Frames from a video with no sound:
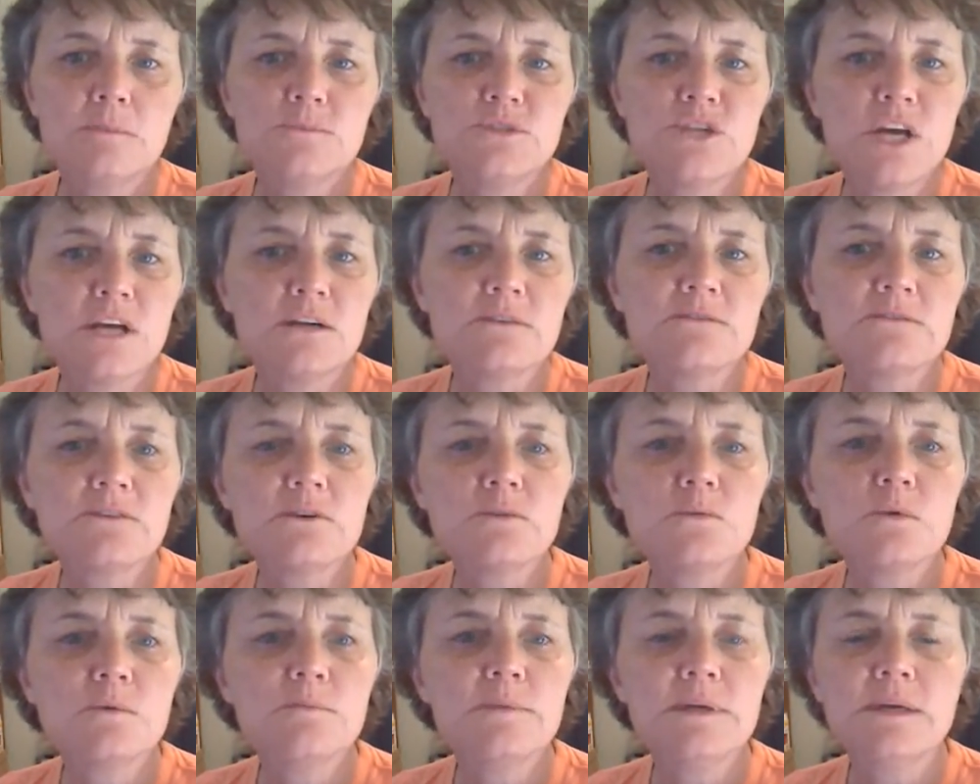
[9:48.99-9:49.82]

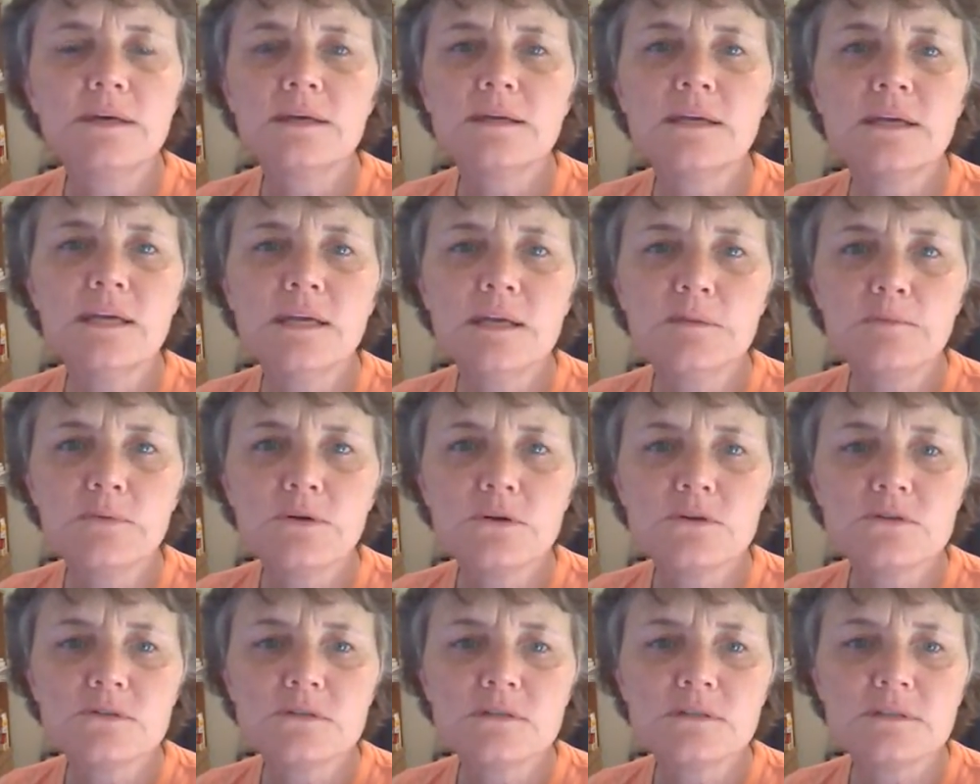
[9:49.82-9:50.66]
Jennifer will be a key
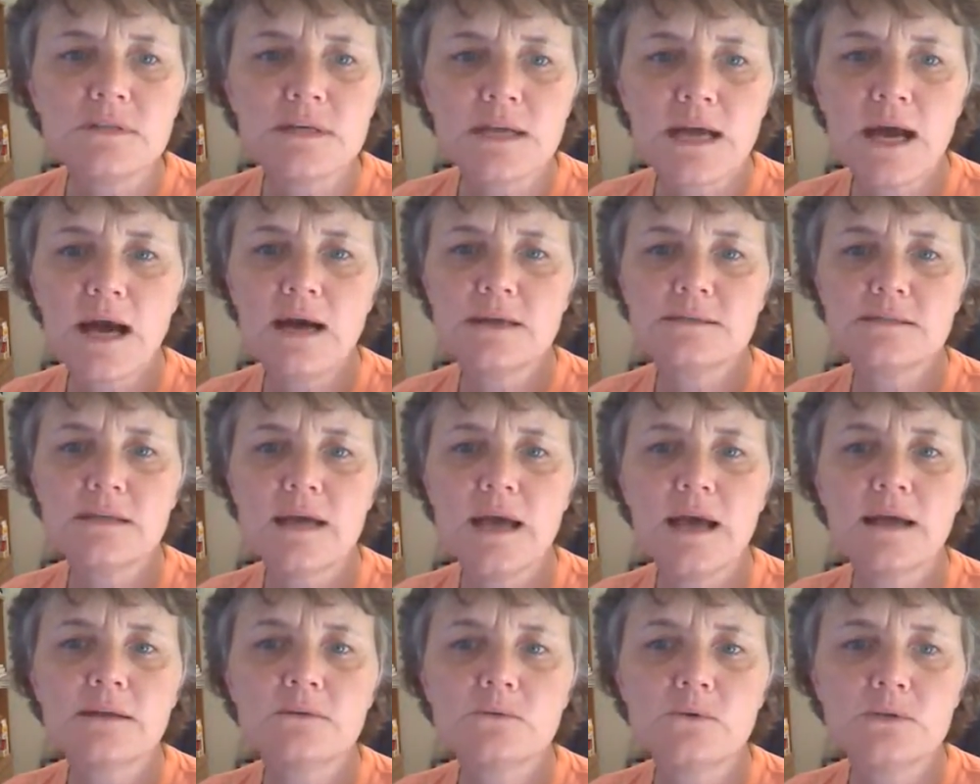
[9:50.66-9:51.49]
person to
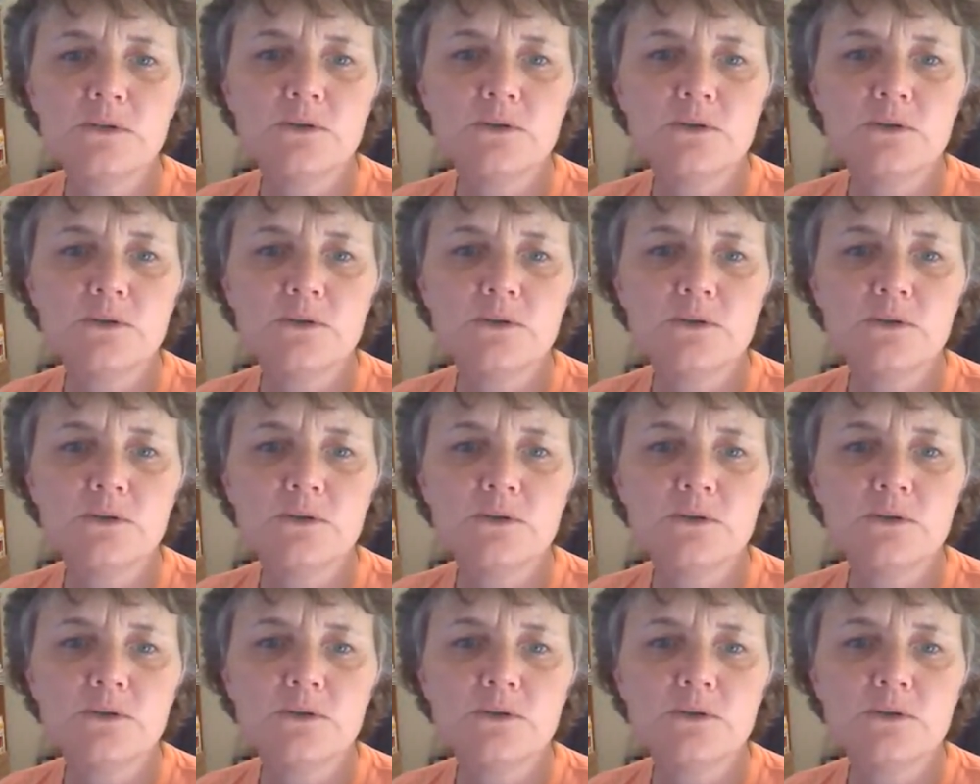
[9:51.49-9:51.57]
contact